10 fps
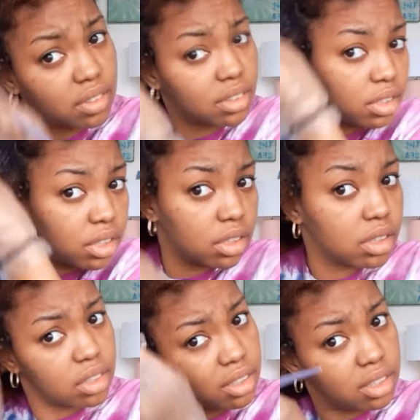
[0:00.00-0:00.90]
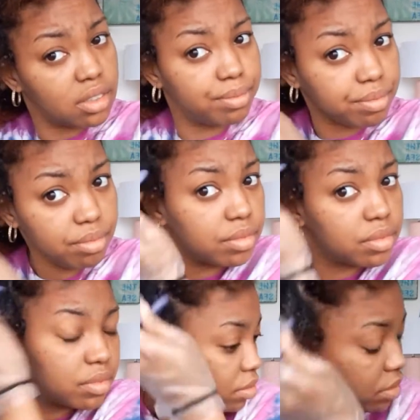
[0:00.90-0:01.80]
my baby hairs.
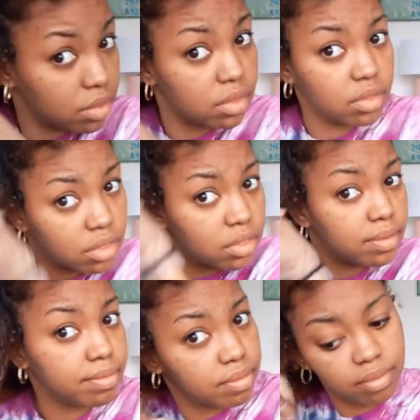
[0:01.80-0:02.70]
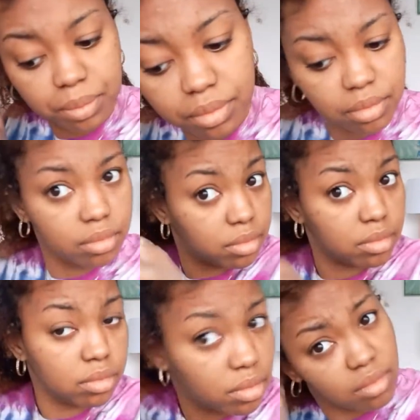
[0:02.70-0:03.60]
Now I'm working on the front of
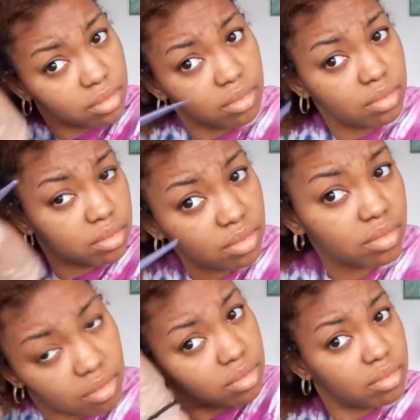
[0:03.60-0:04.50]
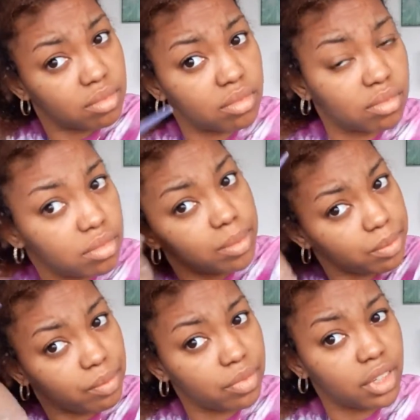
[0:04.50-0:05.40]
my hair, and like
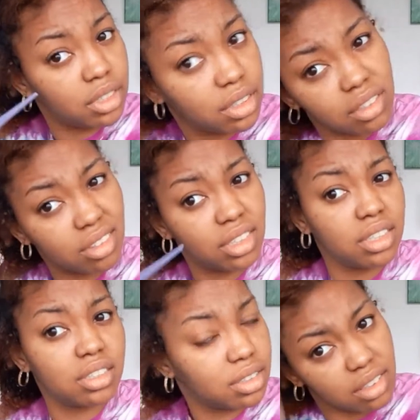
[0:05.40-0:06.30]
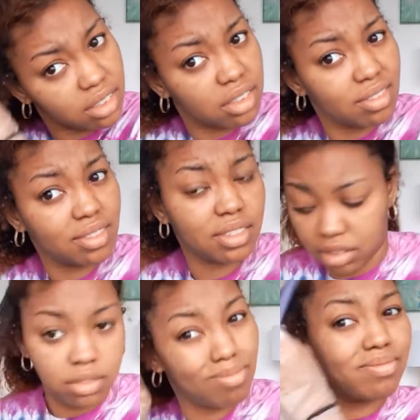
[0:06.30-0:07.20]
I said, I have my hair in quarters, so what I'm going
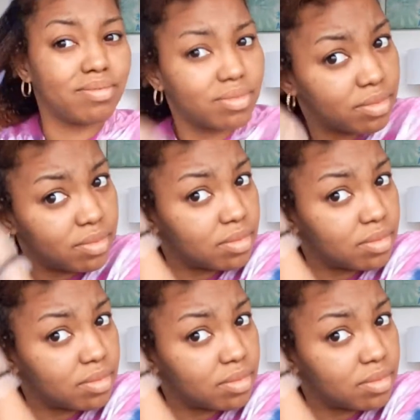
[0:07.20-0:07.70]
to do here is